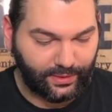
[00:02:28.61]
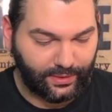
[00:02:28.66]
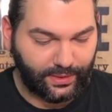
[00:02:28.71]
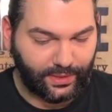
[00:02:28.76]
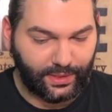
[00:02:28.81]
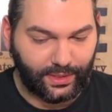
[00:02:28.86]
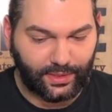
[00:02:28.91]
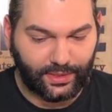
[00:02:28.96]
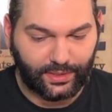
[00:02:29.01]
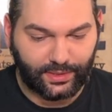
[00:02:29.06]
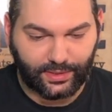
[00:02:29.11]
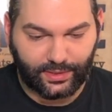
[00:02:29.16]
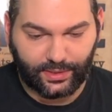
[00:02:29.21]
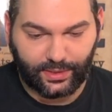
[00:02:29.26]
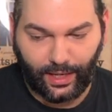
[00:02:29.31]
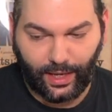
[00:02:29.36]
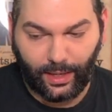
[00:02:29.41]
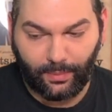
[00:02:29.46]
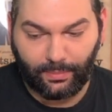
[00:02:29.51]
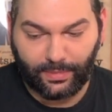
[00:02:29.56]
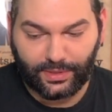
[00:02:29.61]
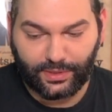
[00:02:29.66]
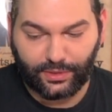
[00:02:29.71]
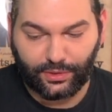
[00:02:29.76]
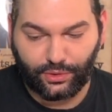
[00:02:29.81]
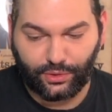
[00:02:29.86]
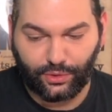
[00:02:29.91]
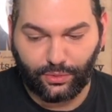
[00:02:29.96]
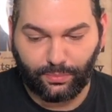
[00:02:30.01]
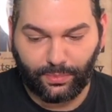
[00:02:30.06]
these, I'm
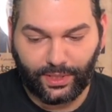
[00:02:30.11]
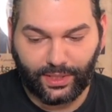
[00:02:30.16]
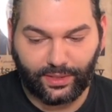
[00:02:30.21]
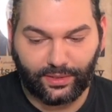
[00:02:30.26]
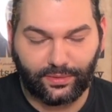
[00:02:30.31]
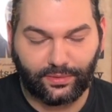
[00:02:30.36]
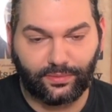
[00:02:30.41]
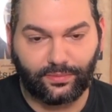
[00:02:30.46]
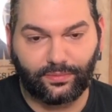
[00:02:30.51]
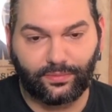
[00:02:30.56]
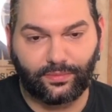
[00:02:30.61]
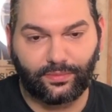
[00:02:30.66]
assuming,